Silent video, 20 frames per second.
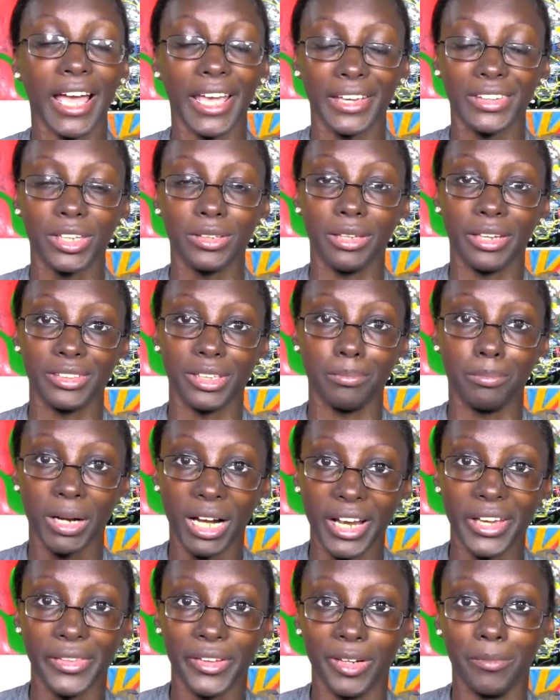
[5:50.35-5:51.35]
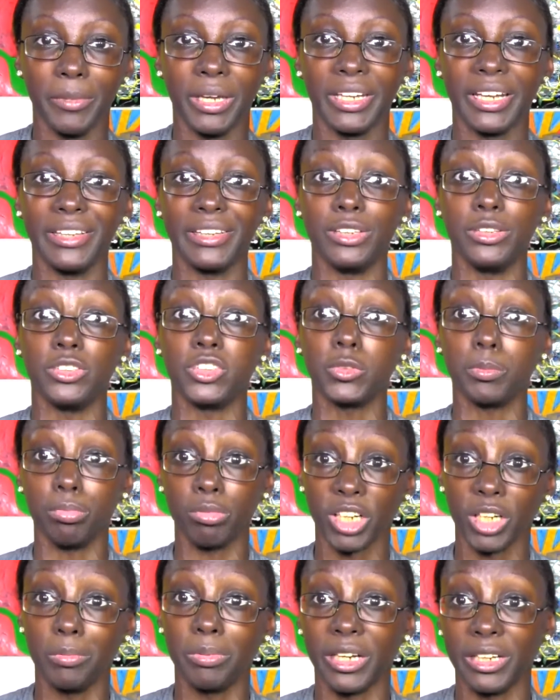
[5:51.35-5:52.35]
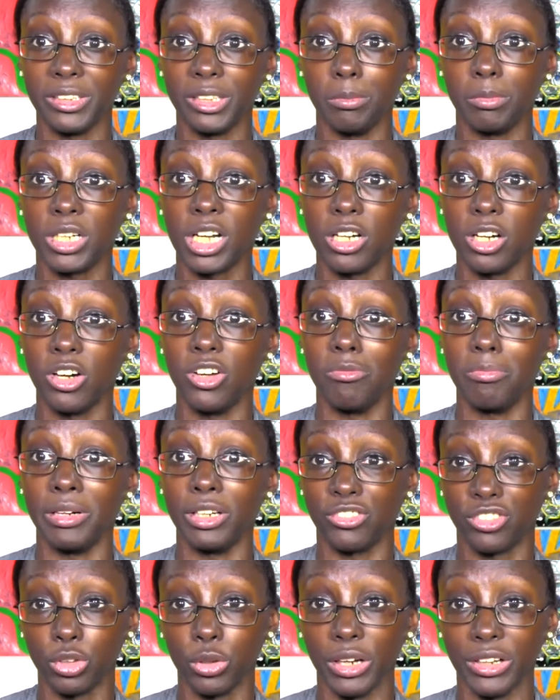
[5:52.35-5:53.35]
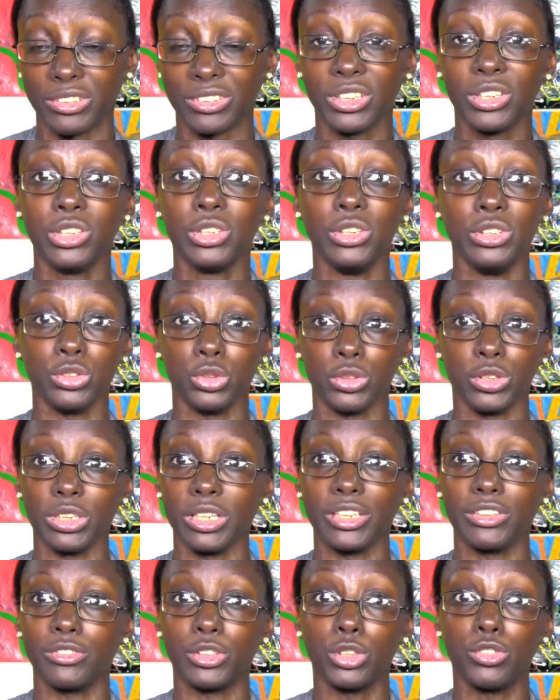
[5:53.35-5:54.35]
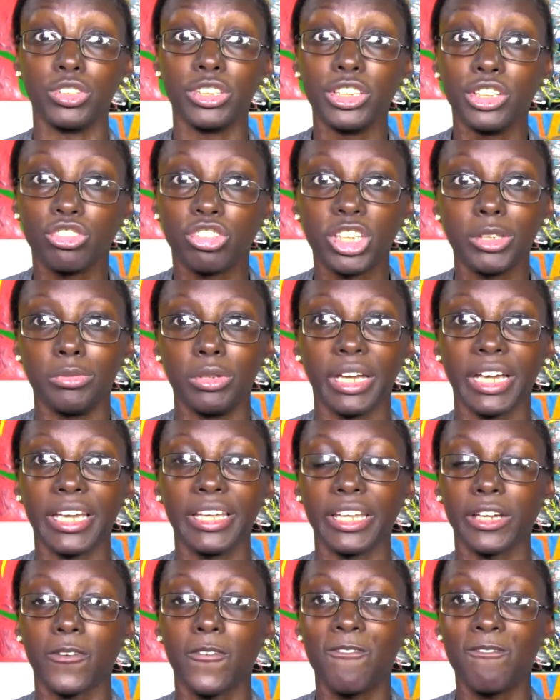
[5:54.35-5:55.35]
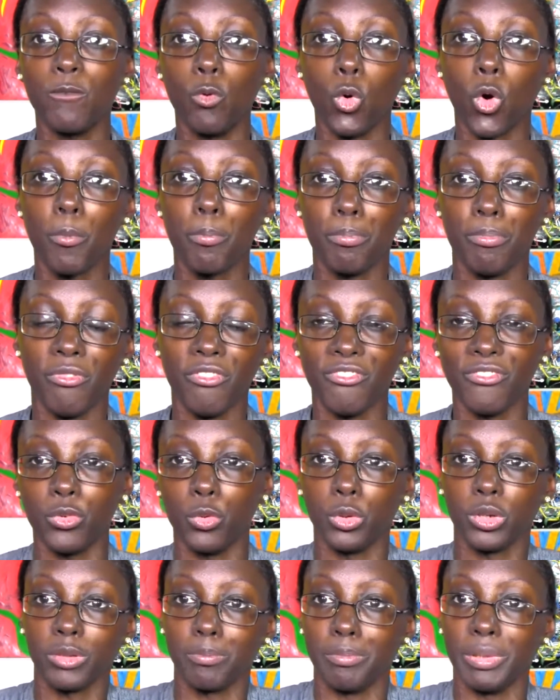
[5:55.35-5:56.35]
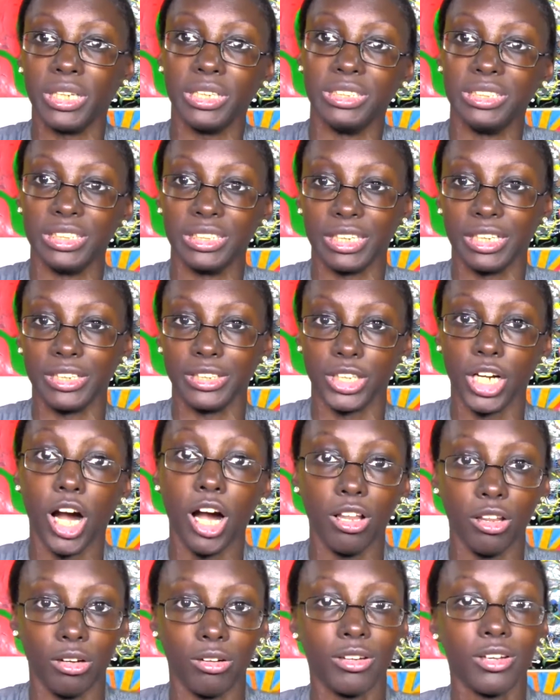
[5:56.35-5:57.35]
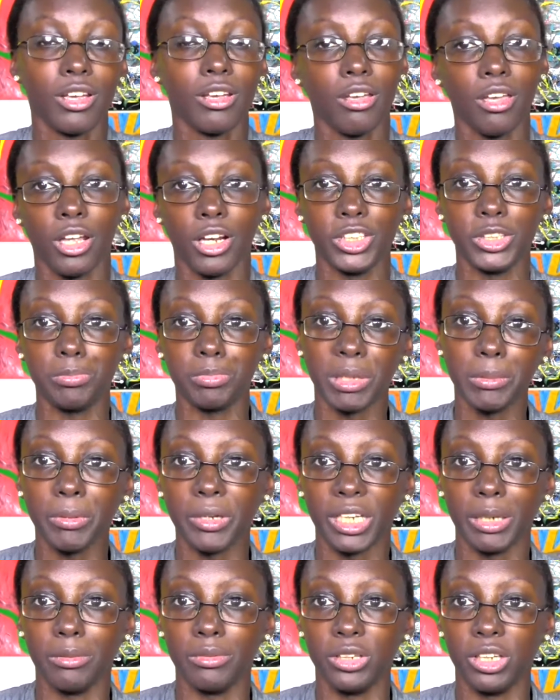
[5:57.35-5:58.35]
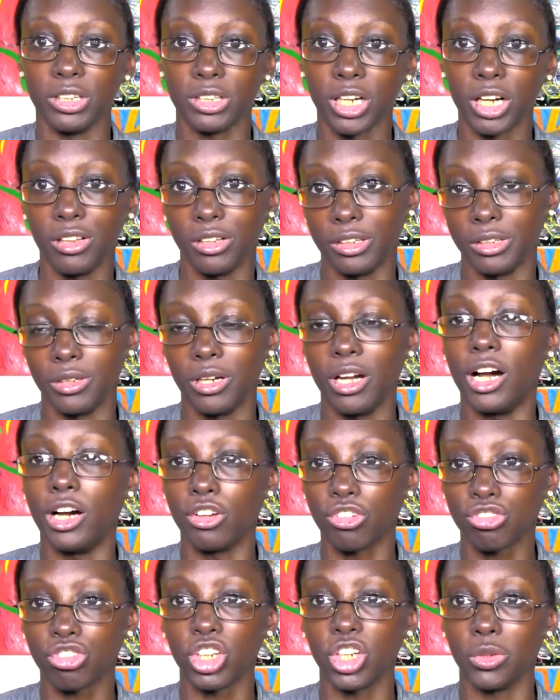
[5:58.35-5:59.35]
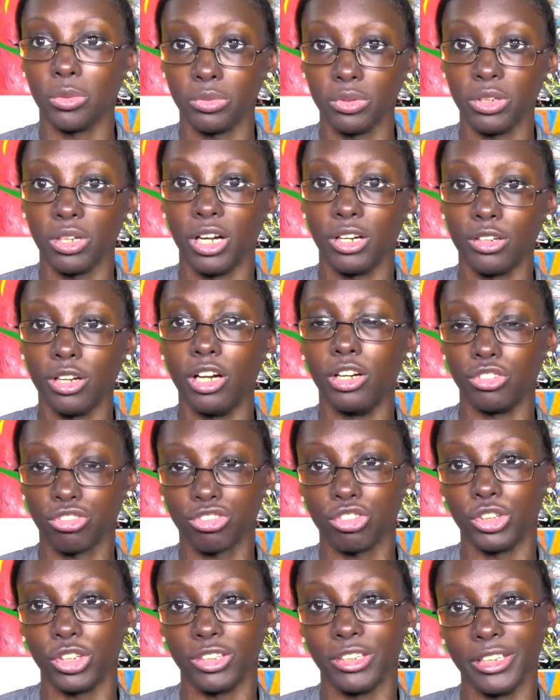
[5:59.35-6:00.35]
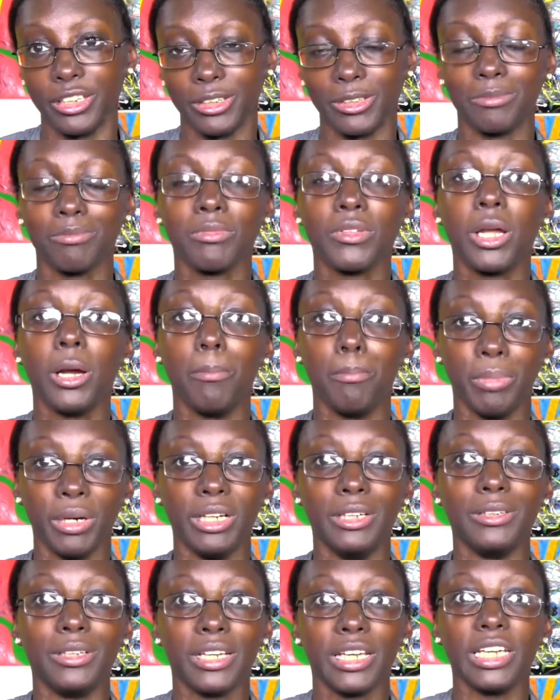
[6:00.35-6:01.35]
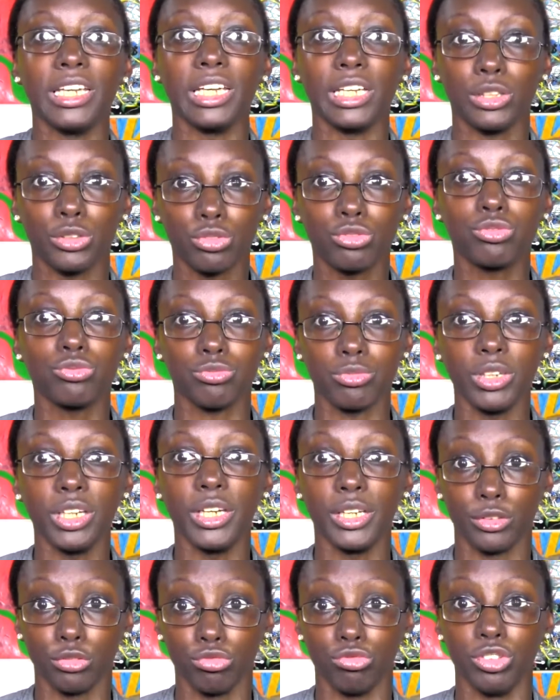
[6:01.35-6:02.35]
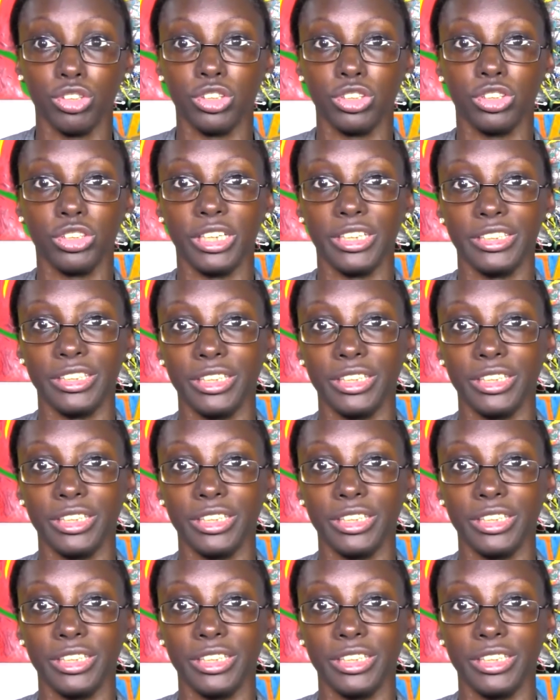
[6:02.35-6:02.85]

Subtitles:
I used to like to buy them and I like to spray paint them color of my choice. So they're really cheap. I get like four bins at like $1, and I spray paint them with a color. I'll show you later. But it's really good